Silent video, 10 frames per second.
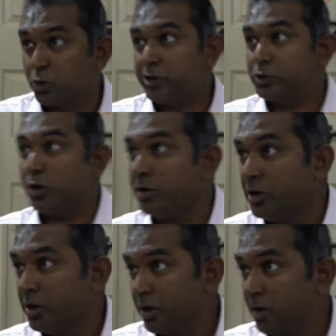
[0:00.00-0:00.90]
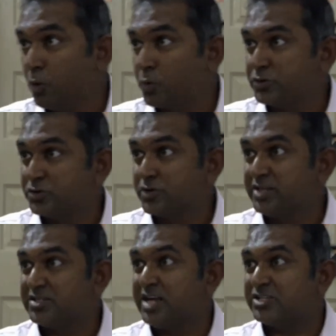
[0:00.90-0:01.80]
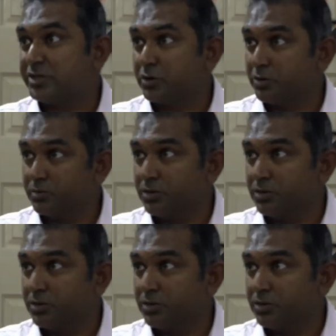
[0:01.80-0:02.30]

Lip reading: according to a book which was released last year.